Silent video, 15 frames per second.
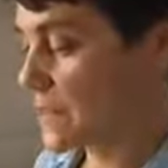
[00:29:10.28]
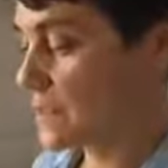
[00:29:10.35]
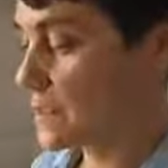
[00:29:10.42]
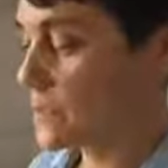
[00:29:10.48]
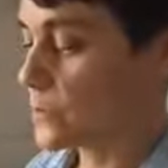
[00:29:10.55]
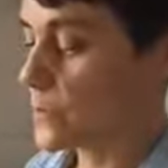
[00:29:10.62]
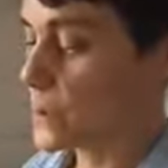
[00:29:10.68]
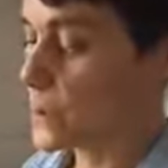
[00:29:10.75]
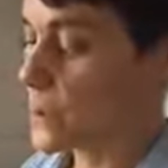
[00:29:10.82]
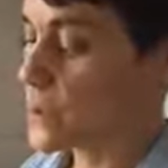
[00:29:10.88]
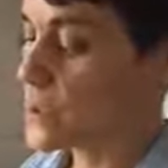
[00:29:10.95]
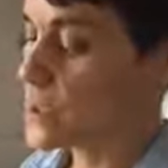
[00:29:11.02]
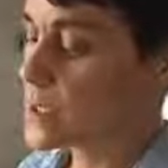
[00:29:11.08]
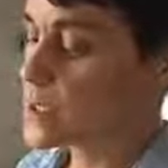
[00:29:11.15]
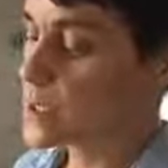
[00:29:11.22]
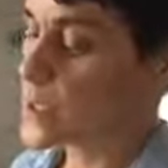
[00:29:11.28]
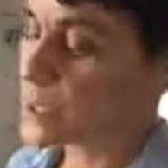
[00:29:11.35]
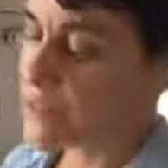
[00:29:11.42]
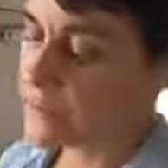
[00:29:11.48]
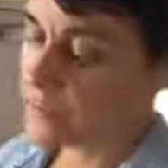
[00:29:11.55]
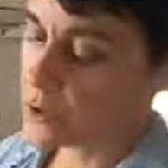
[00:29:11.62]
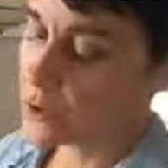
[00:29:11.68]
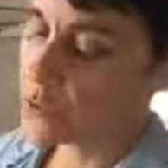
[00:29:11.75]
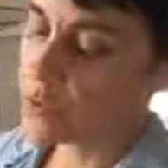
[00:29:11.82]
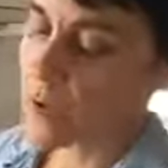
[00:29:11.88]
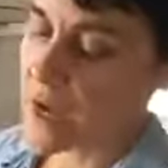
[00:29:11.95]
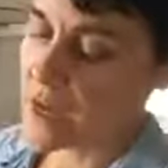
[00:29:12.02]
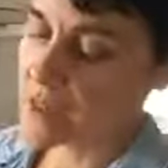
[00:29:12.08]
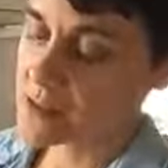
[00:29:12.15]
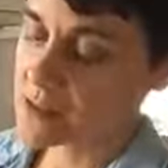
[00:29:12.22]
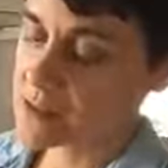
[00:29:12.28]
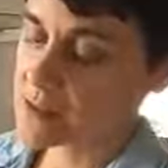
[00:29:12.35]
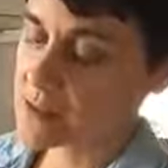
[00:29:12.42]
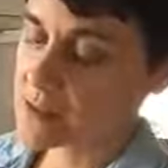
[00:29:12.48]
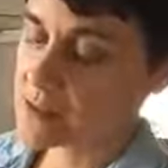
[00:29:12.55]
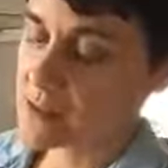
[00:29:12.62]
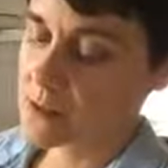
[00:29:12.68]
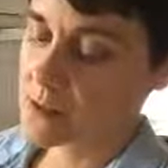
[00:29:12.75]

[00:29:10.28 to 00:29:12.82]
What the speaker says: There we go. So if you rest